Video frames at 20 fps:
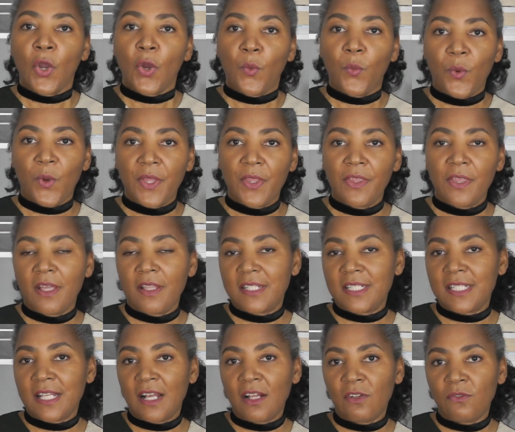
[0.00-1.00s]
with
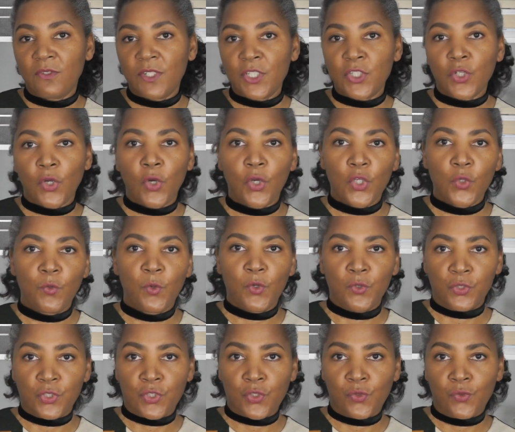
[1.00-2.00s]
selvage or you
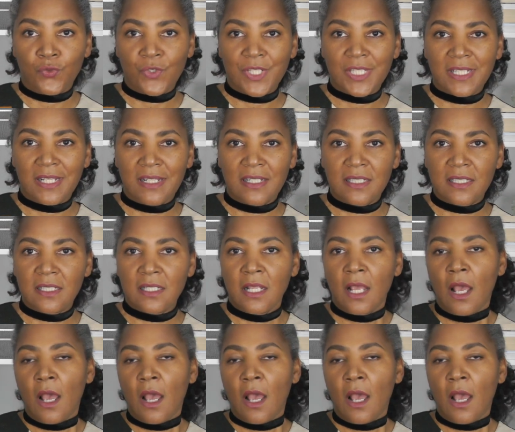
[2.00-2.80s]
want to understand